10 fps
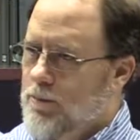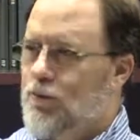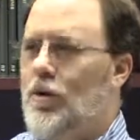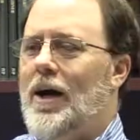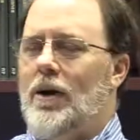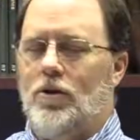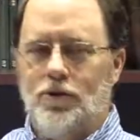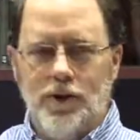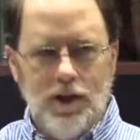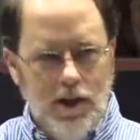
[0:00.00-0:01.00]

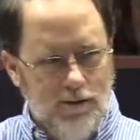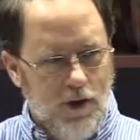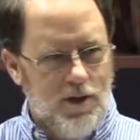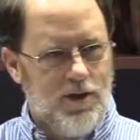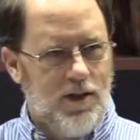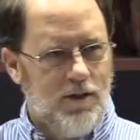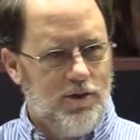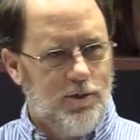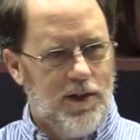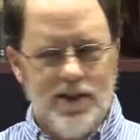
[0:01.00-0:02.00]
proud of
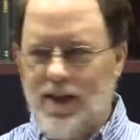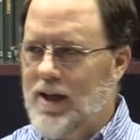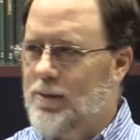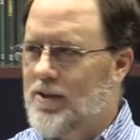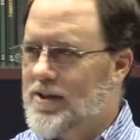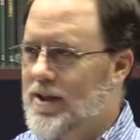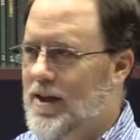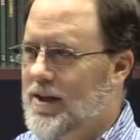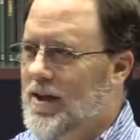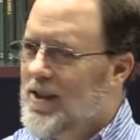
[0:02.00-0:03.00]
ourselves, but is able to
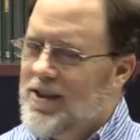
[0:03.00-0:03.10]
say,